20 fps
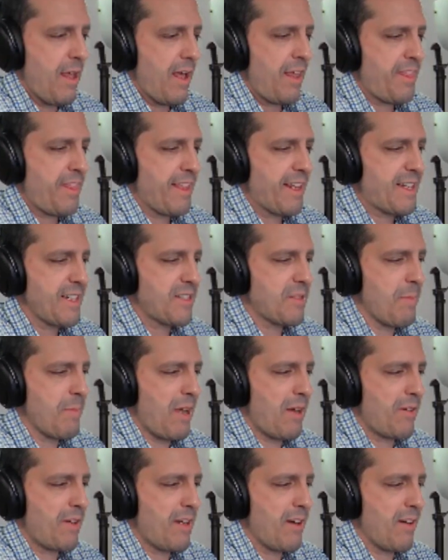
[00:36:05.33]
I think it's a
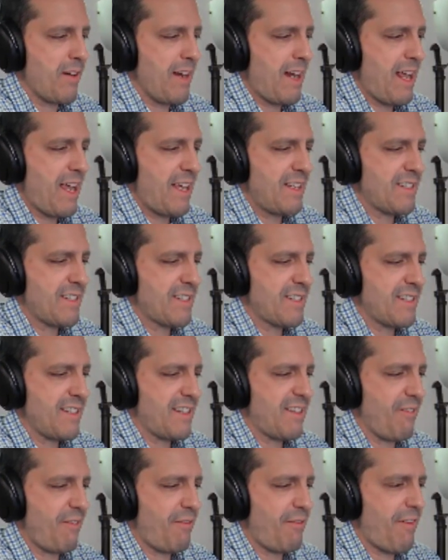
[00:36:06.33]
Mountaineer. It has
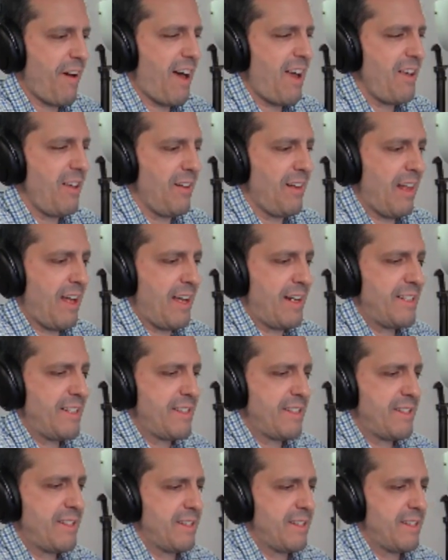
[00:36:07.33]
the file on it.